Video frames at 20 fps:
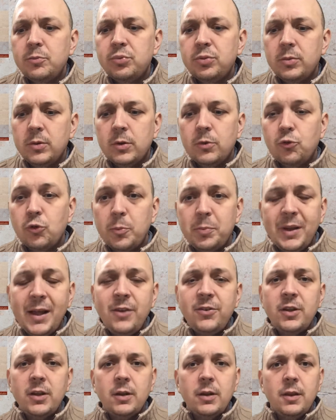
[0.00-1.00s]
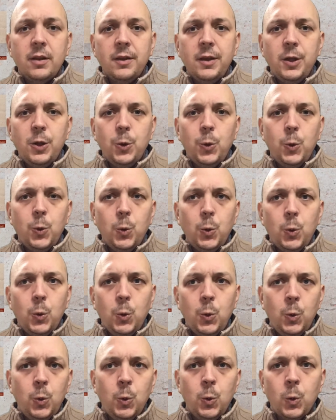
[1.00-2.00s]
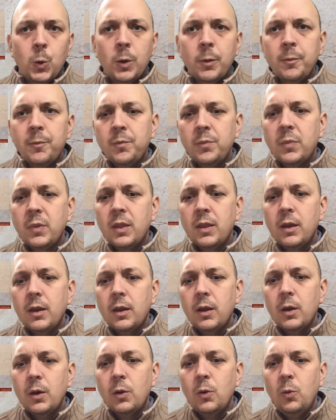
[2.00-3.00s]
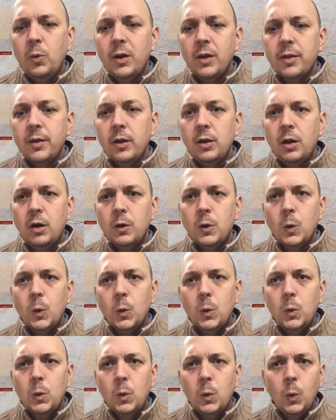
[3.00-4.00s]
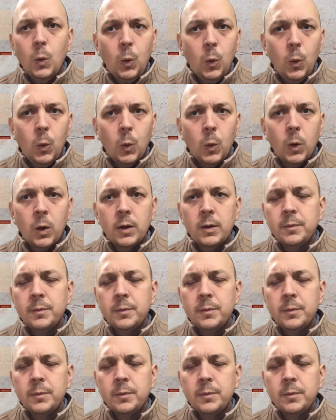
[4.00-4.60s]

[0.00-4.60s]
replacing the Ü with a long U